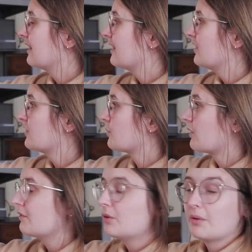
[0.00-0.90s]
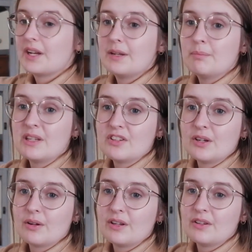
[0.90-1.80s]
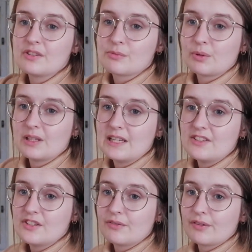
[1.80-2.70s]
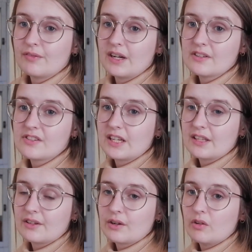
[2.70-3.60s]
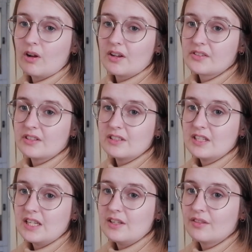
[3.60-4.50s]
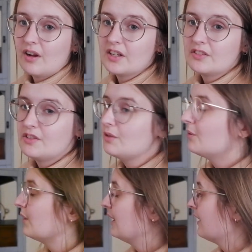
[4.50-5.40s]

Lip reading: this sort of grid material is really easy for ferrets to get their claws and teeth onto,